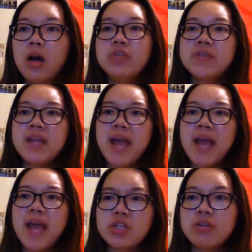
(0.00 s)
using
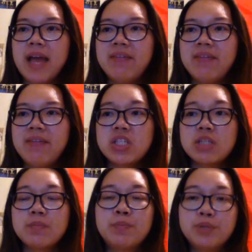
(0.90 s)
anecdotal evidence
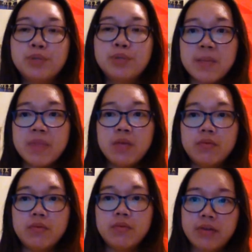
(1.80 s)
to prove
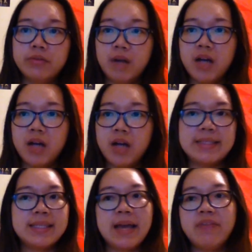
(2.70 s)
something right or wrong
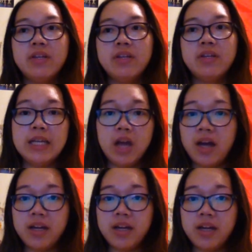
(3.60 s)
is definitely
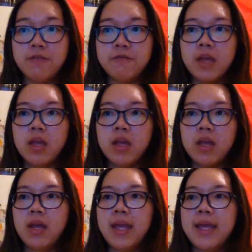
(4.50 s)
not enough,
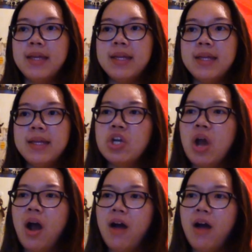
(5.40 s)
and it
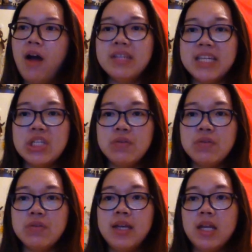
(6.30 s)
can often lead
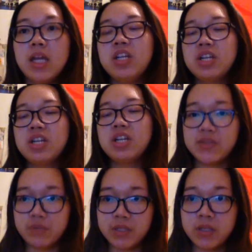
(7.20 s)
to an
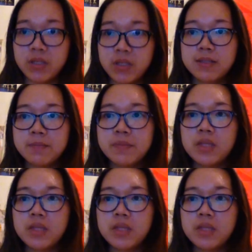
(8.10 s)
incorrect result.